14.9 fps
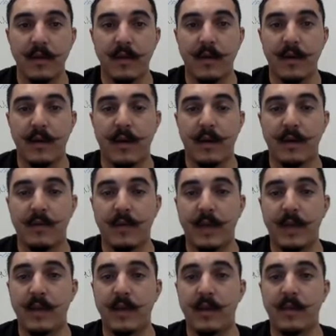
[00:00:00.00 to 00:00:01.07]
the
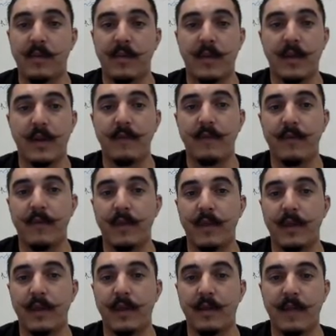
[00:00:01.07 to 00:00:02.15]
relationship with the lymphoid
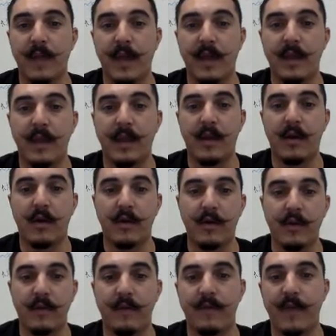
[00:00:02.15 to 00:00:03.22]
system and the
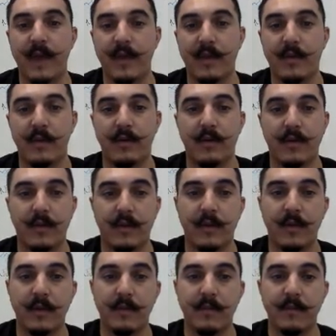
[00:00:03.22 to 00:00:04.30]
cardiovascular
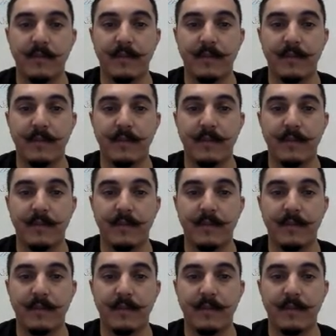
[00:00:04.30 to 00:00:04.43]
system.